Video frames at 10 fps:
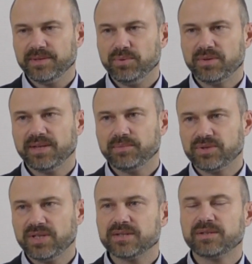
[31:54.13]
book that
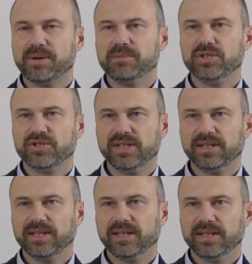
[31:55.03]
was just published
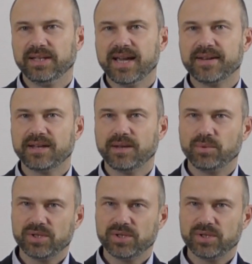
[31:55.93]
in Canada,